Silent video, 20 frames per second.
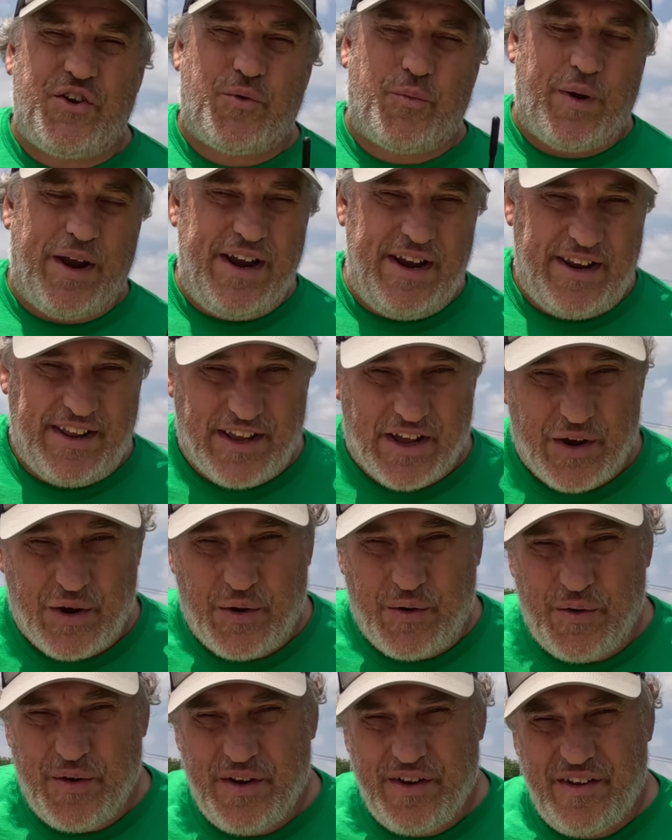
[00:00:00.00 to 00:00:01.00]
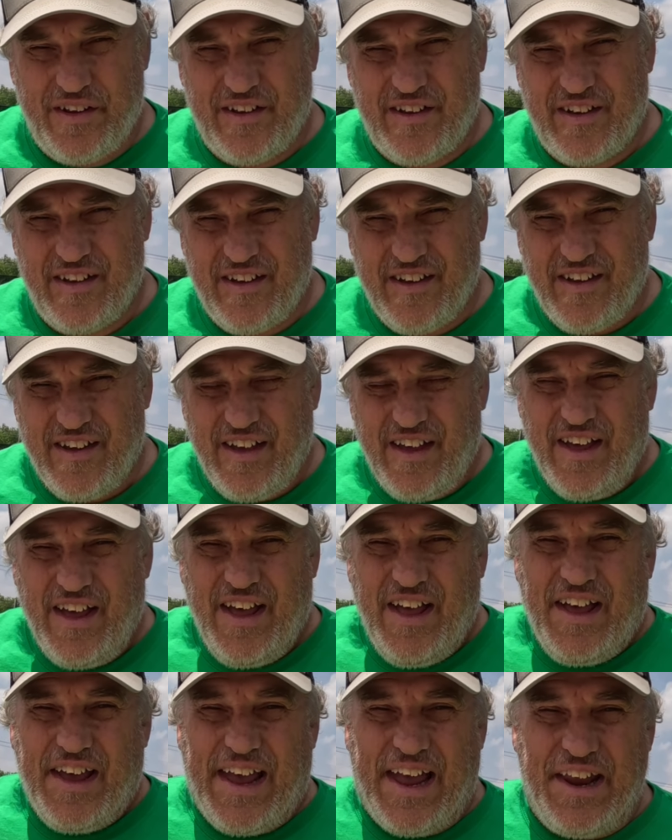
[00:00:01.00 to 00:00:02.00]
your radio
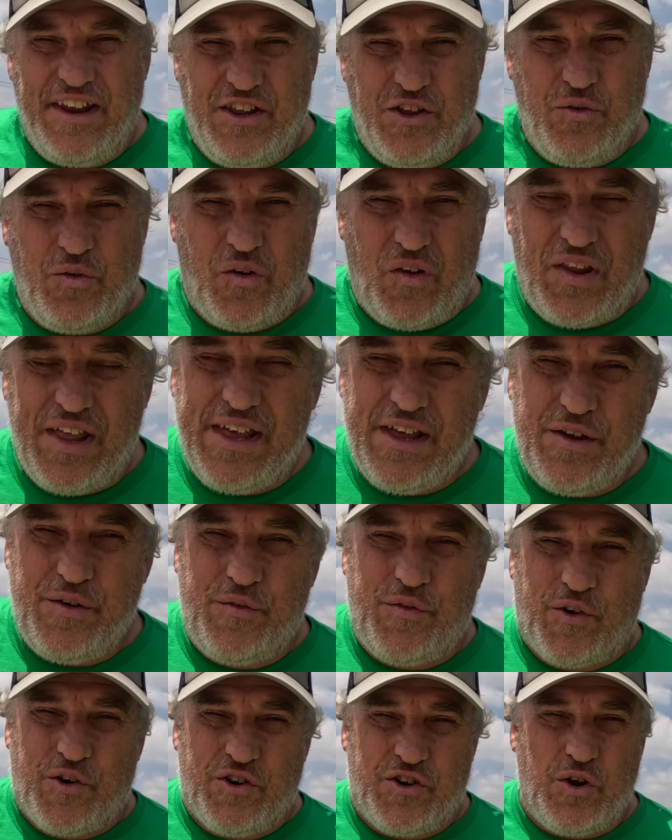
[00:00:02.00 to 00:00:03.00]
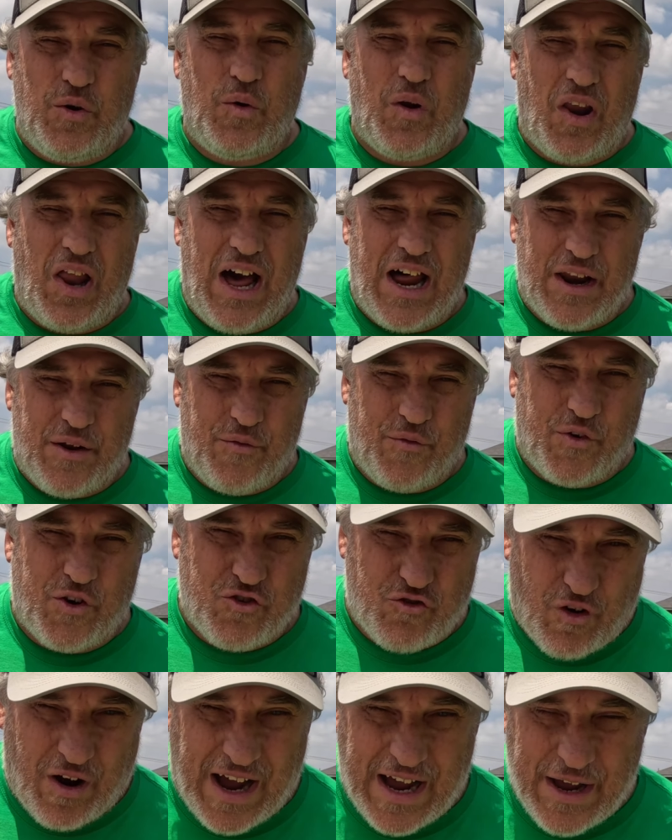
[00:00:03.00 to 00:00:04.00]
and you live or do a lot of
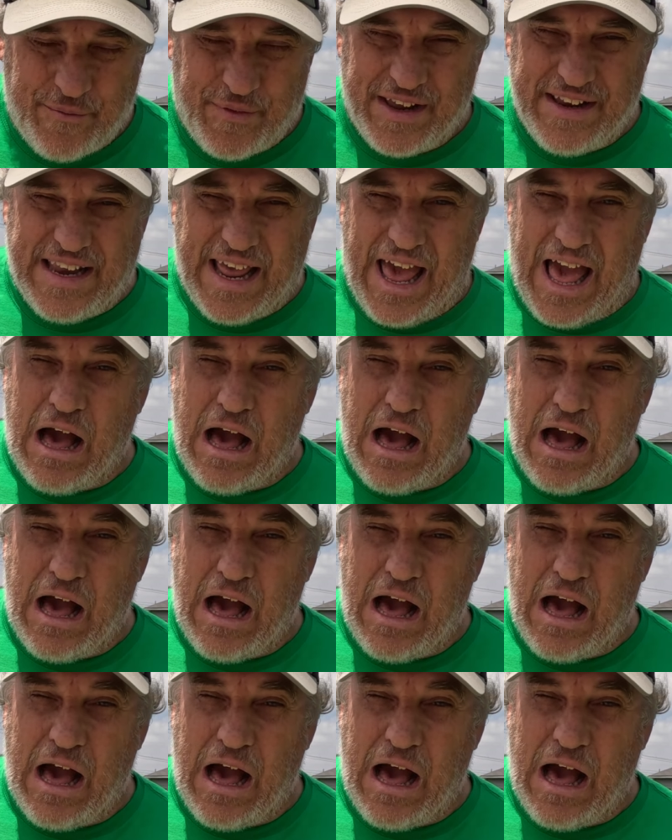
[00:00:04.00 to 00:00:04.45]
driving